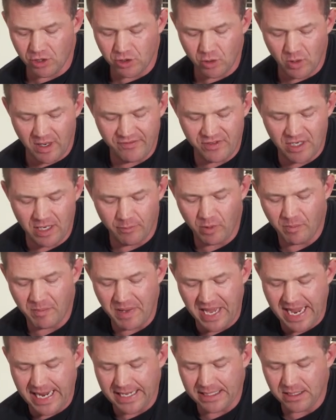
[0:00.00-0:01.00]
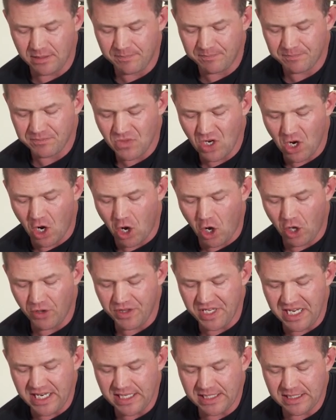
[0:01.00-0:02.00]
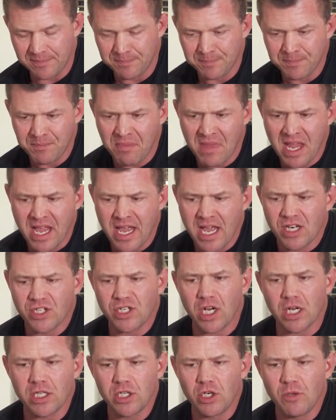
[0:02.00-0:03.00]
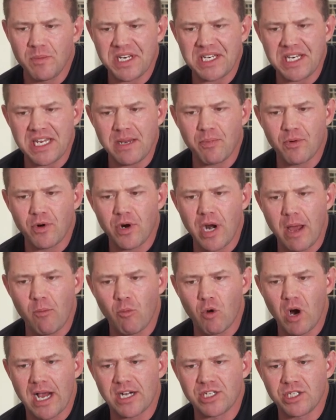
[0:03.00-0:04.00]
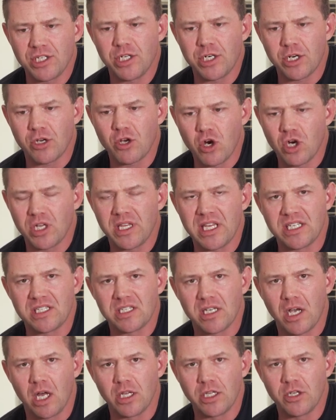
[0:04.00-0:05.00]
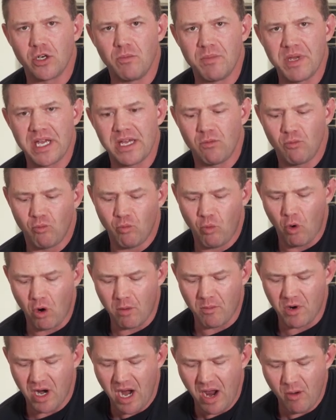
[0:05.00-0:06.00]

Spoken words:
So I've double bagged all these, dug a little bit deeper, and we're actually gonna cook this a little bit warmer.